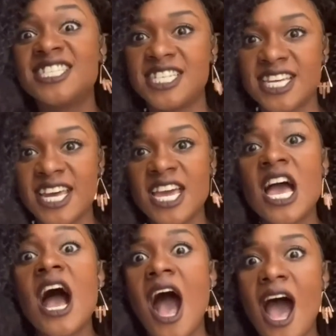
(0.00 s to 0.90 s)

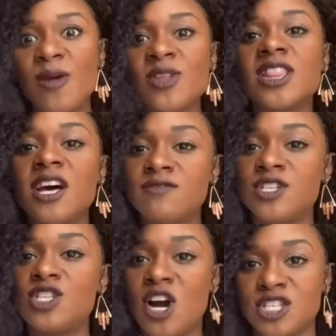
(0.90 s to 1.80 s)
Today, I would love
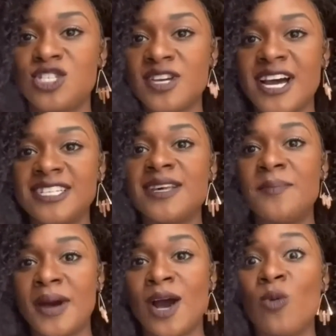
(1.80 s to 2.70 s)
to talk to you guys
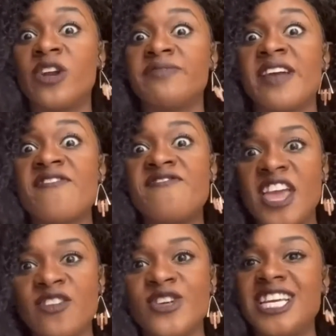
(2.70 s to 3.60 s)
about one of my
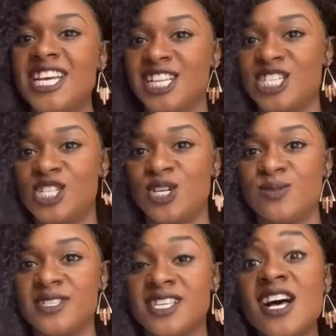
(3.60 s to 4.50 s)
favorite healing
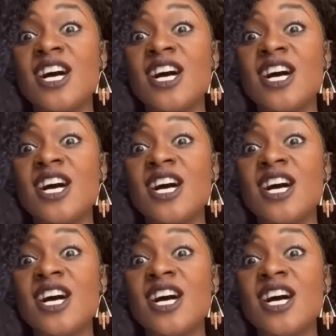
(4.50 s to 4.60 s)
stones,